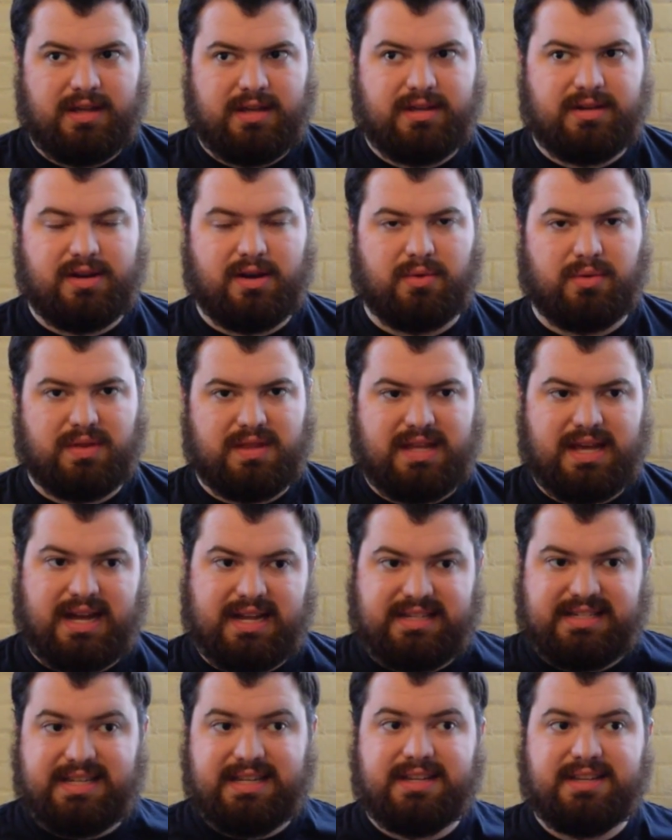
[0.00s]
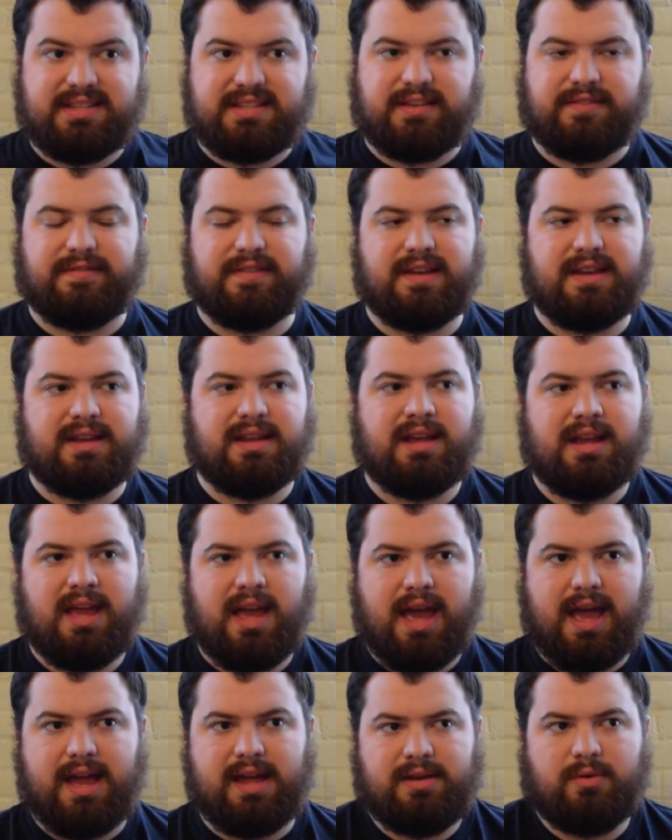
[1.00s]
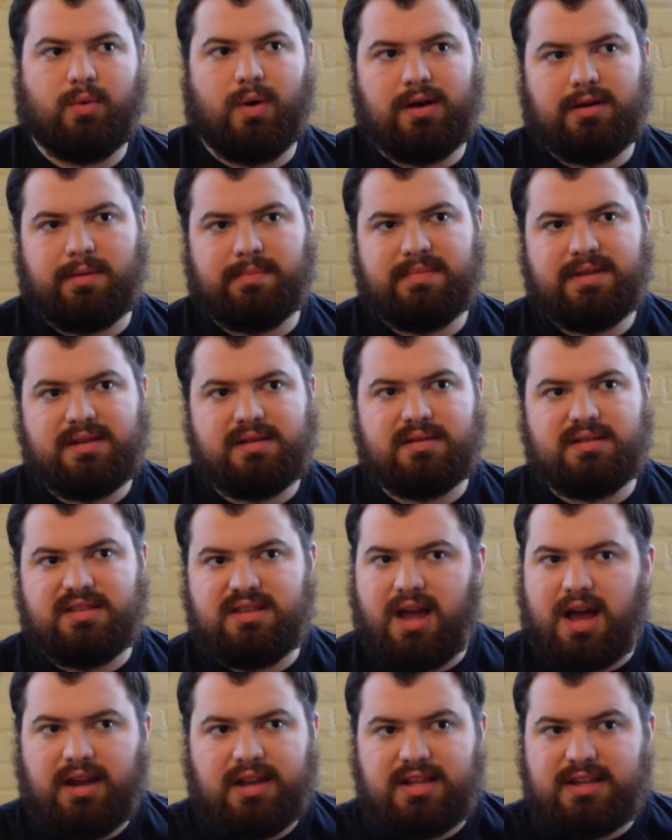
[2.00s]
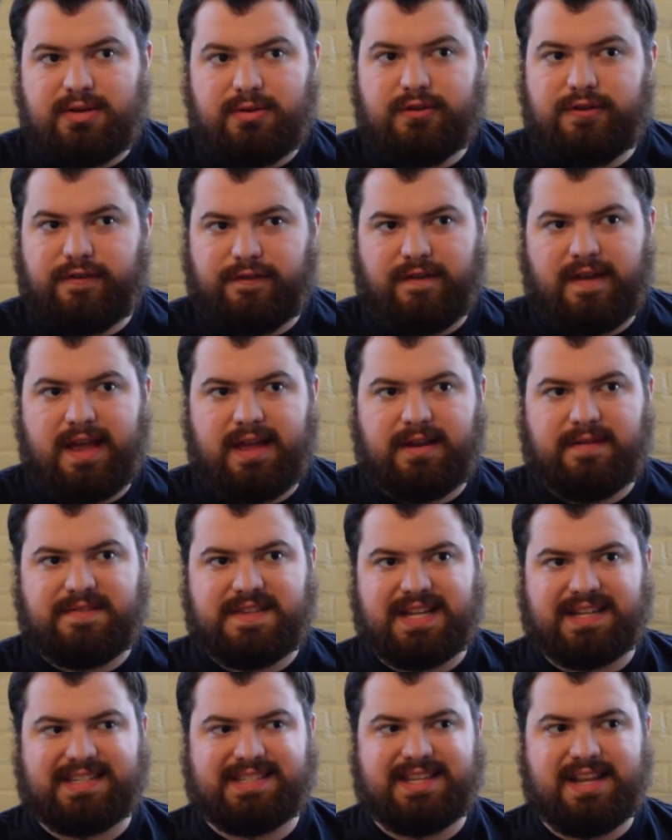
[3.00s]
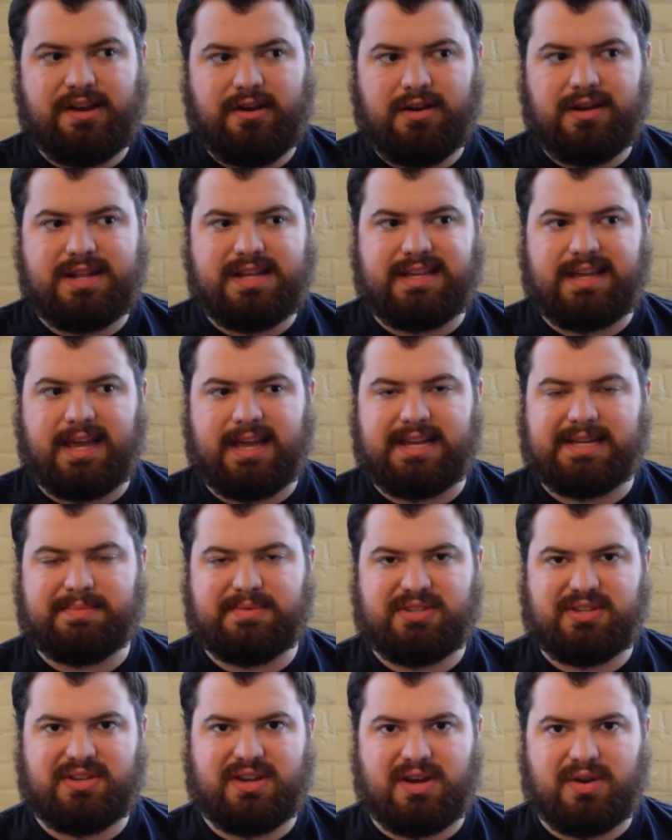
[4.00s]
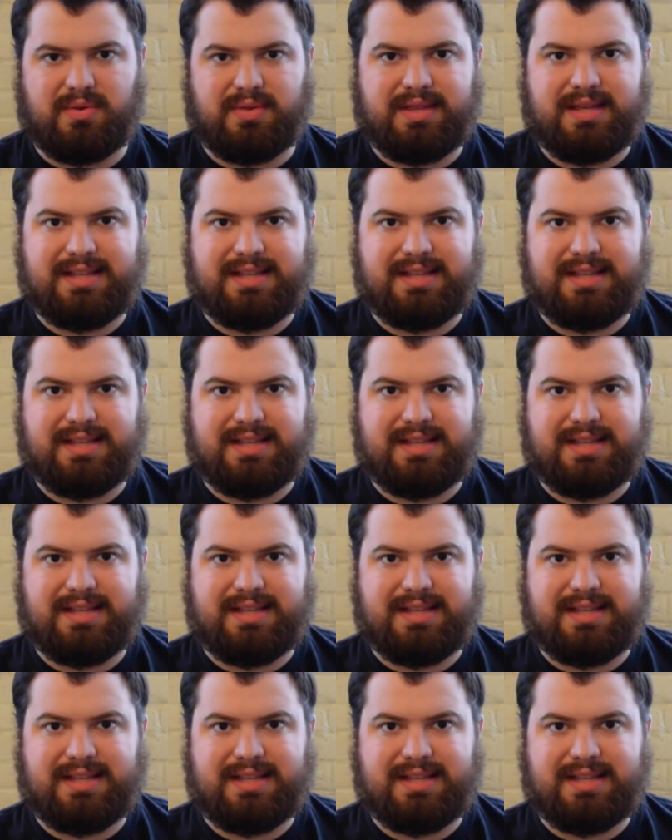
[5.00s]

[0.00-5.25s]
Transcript: you know, the ideas of it, and while I'm not a huge fan of dexterity games, you know,